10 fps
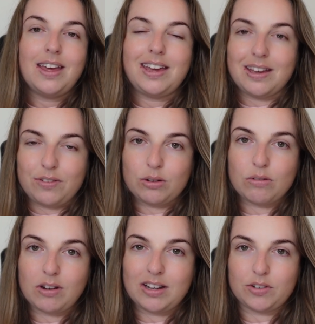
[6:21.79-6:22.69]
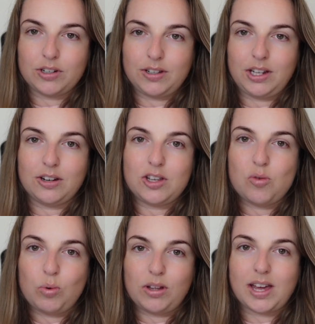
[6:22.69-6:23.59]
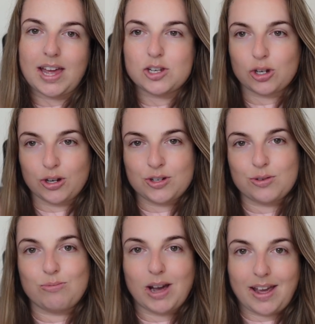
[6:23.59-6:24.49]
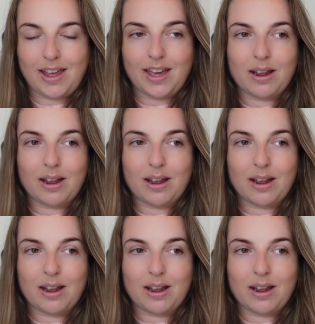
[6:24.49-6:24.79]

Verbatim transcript: If you arrive earlier, you will get turned away,